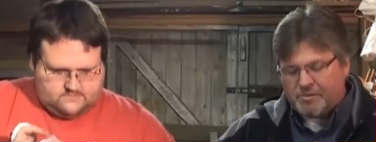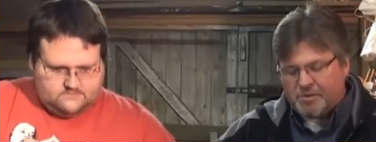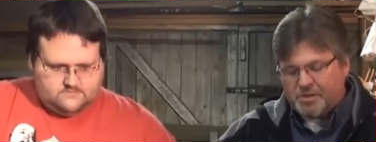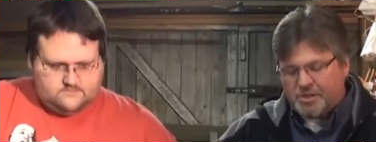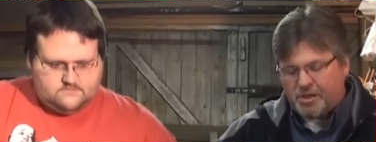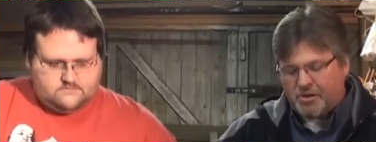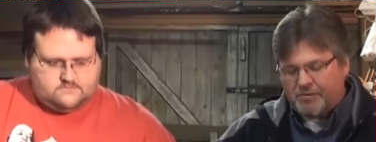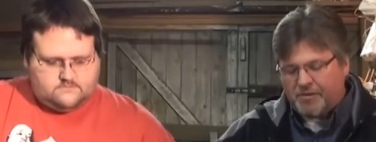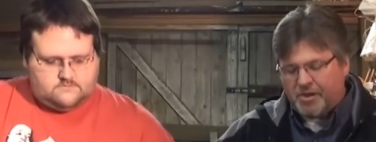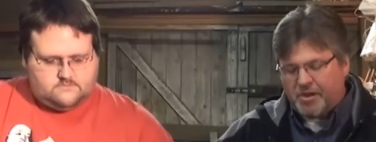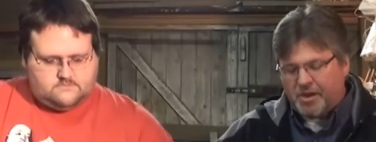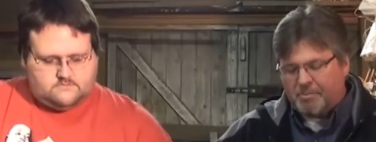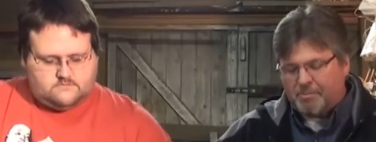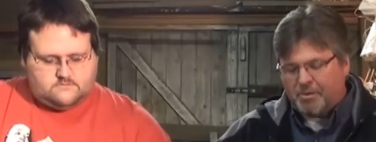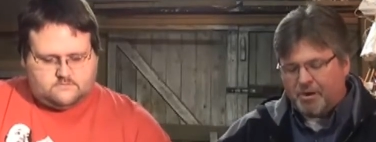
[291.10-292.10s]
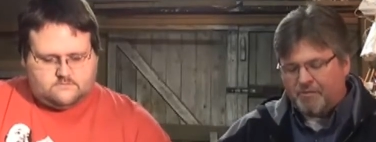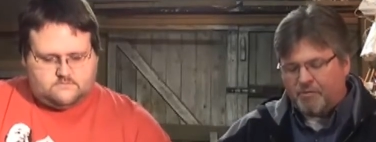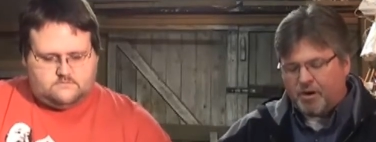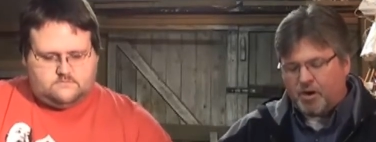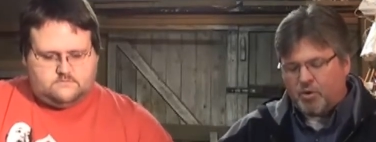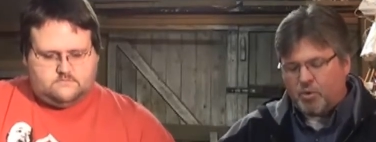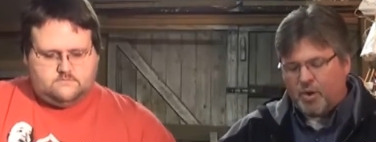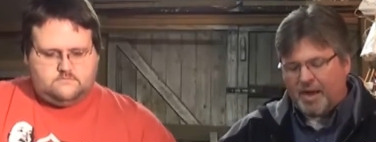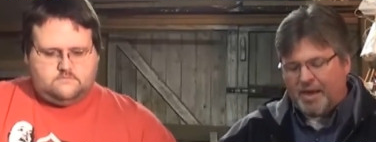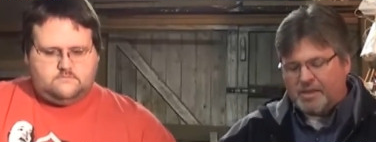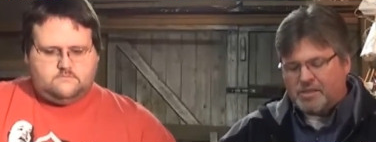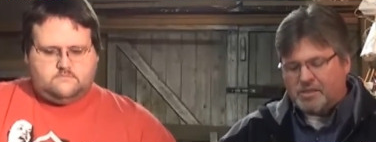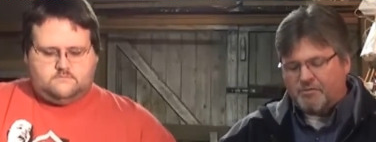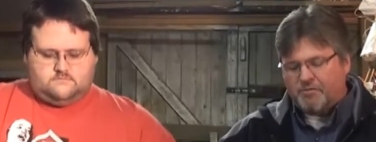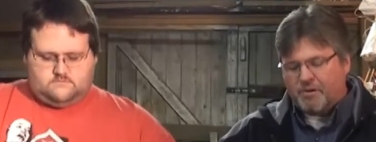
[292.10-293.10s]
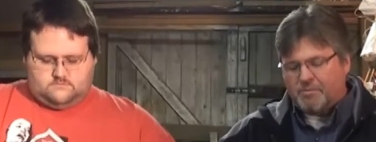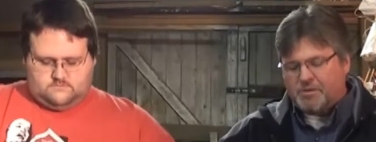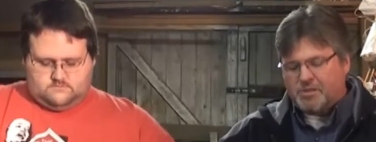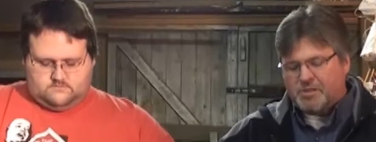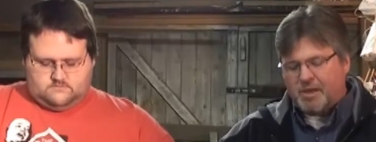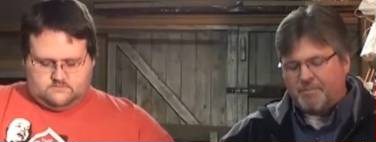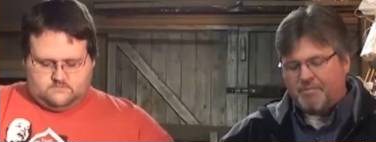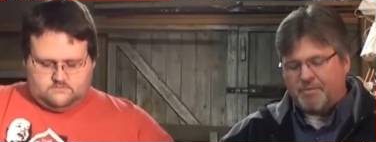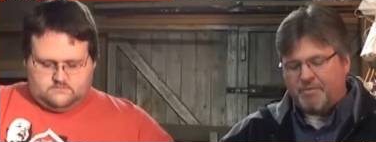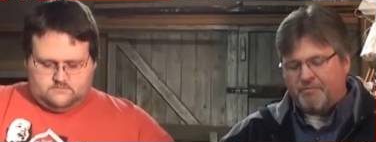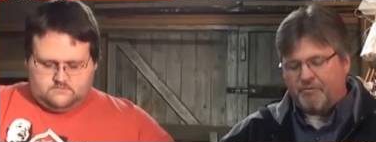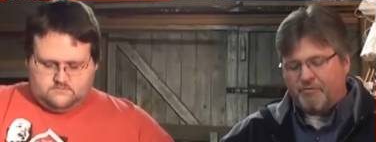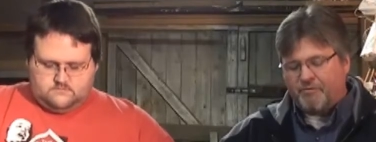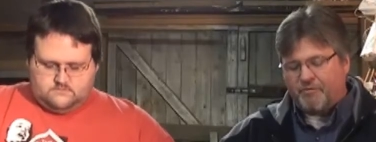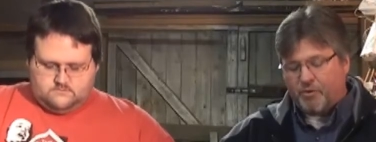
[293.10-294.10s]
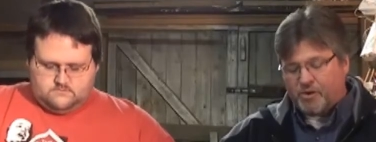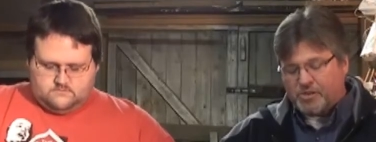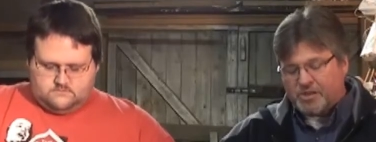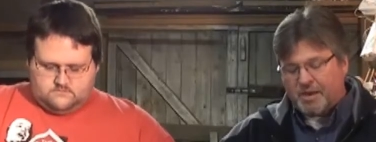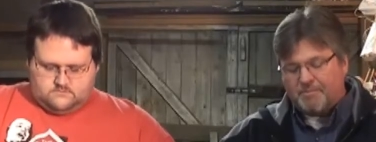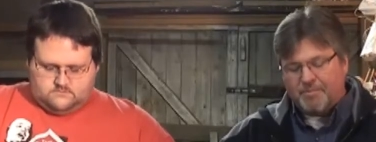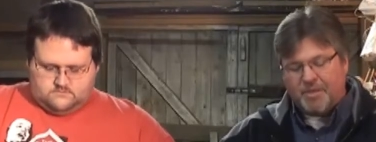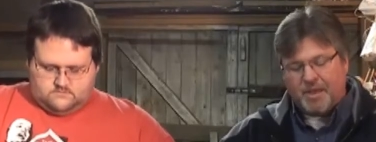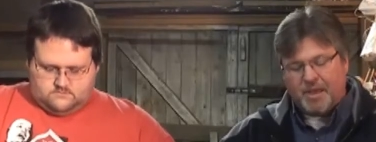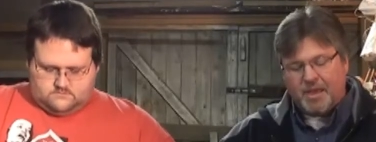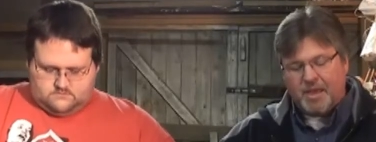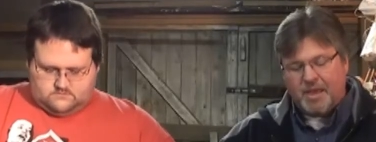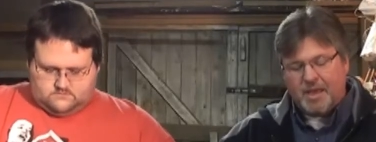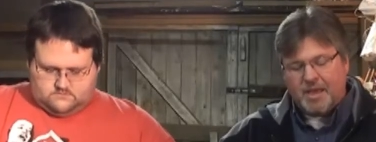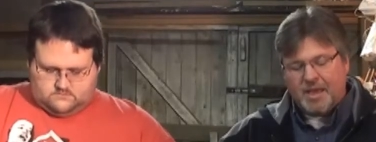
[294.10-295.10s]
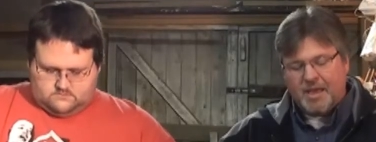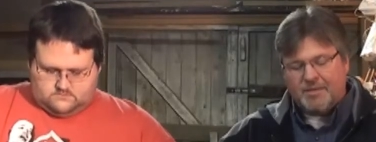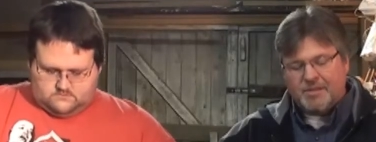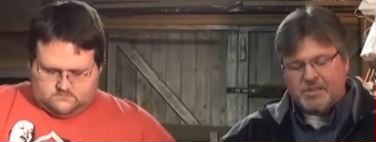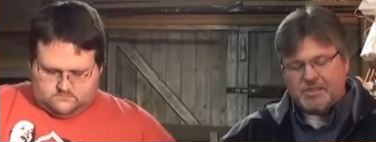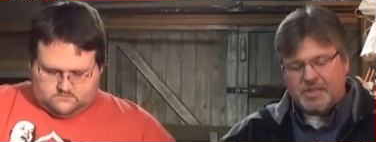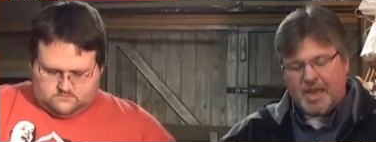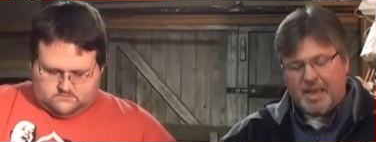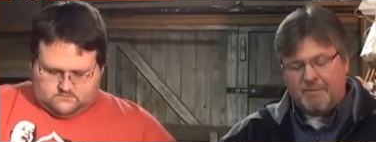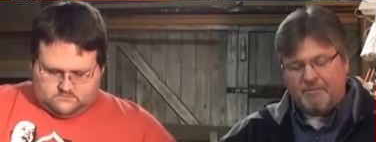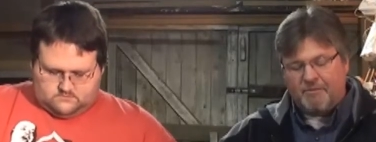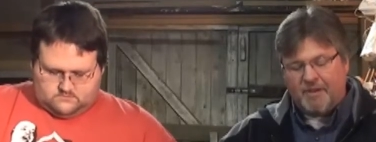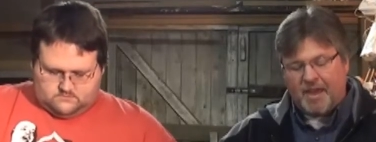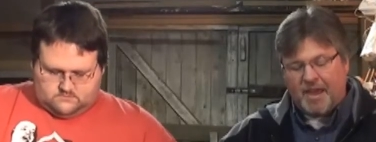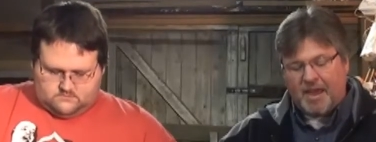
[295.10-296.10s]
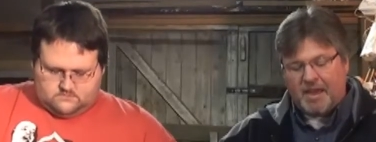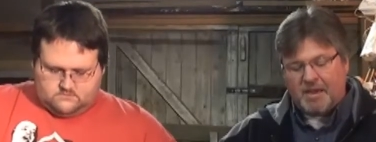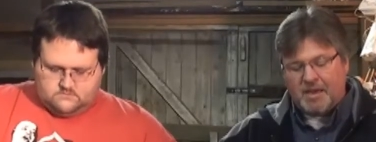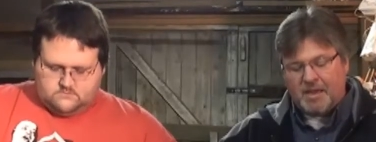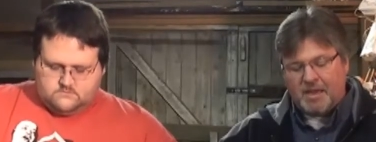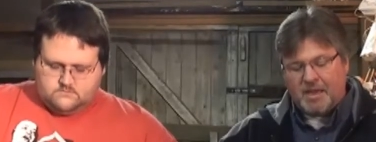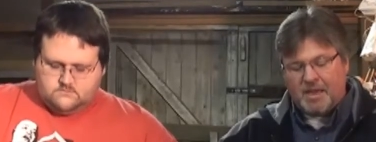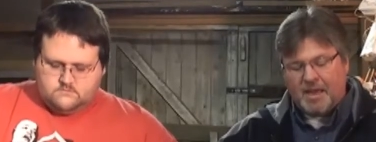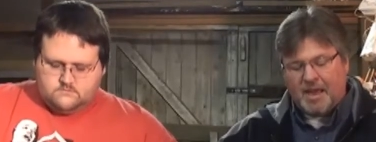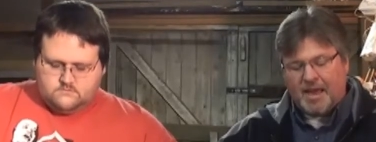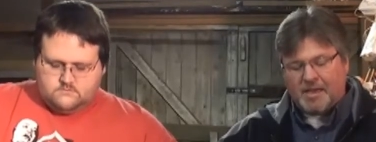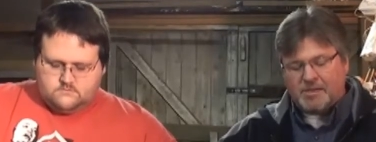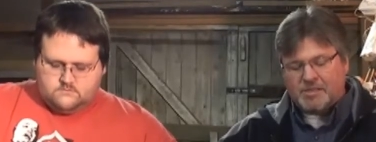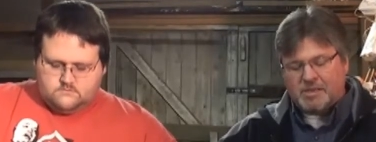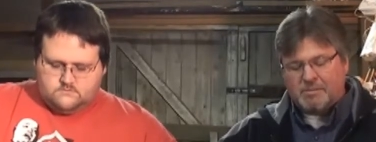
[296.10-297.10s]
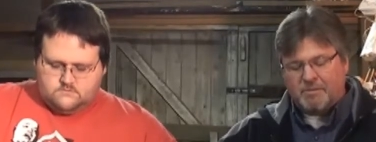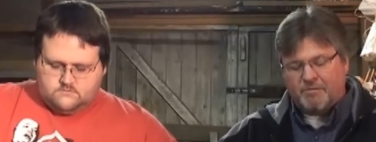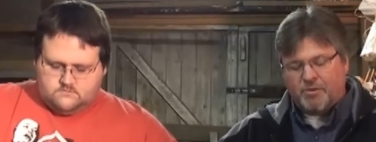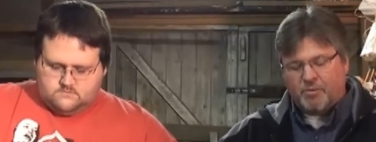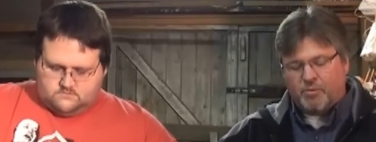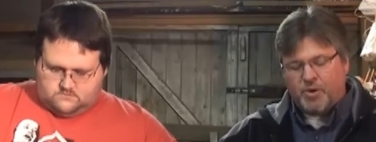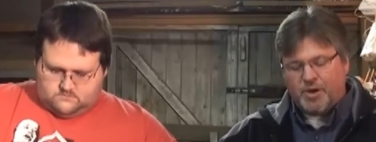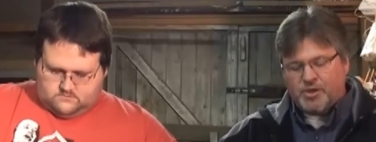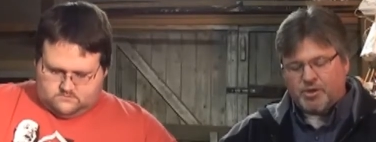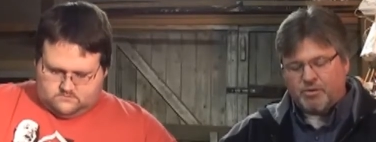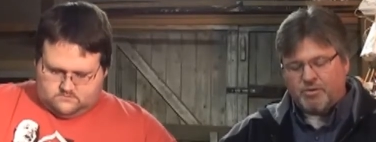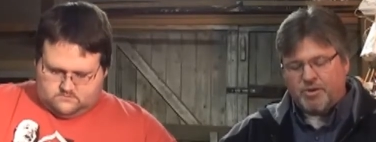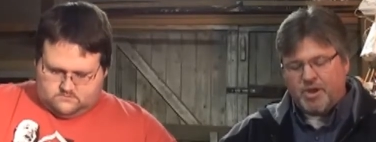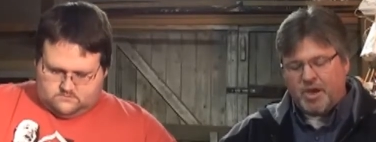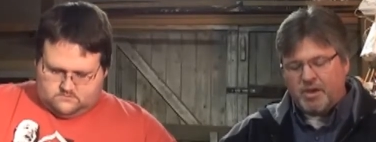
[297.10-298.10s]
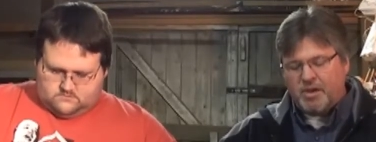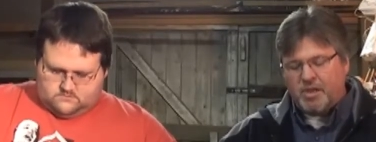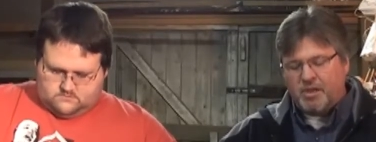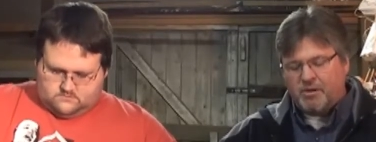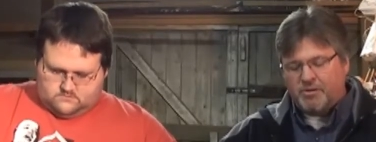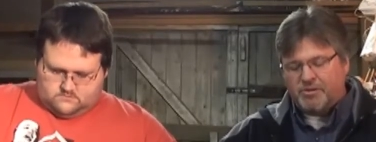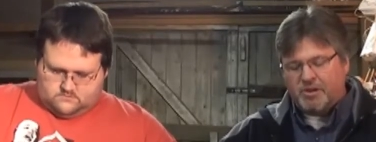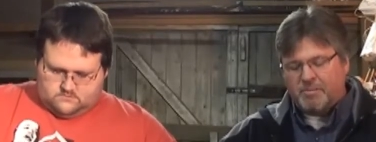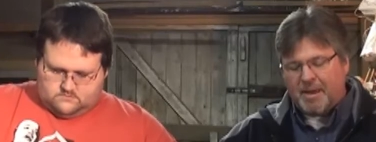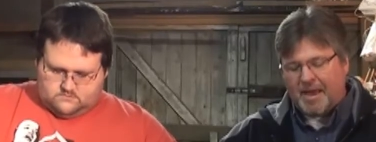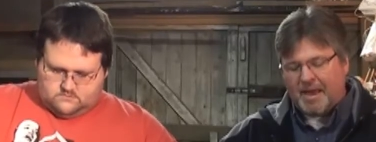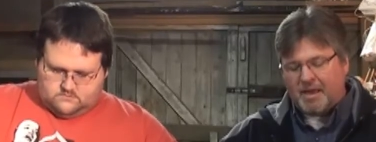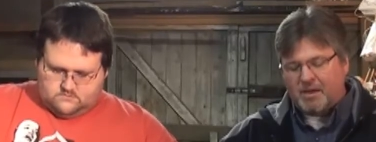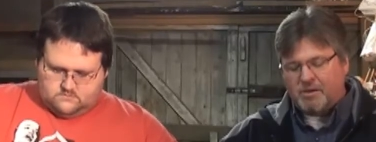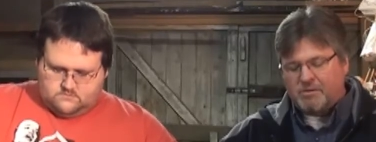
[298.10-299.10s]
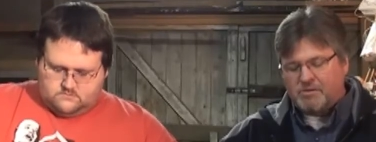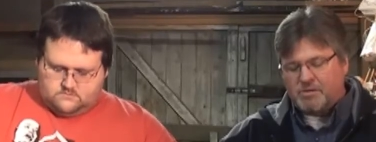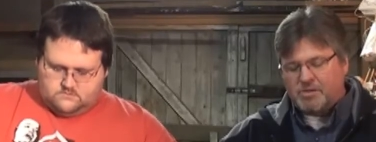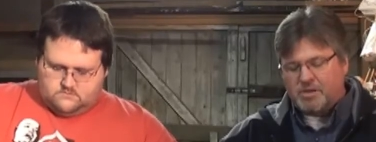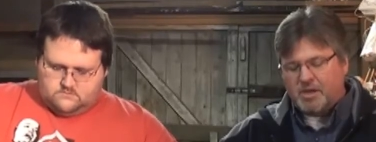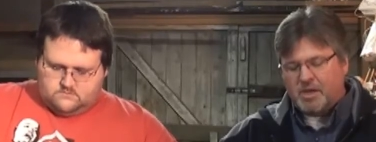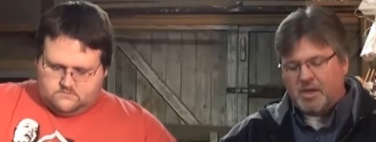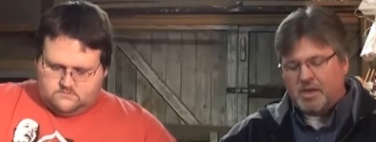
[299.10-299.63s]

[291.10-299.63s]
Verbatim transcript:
Speaker 1: a result of a number of requests from some for something in the same vein as some of the richer Dunhill tobaccos.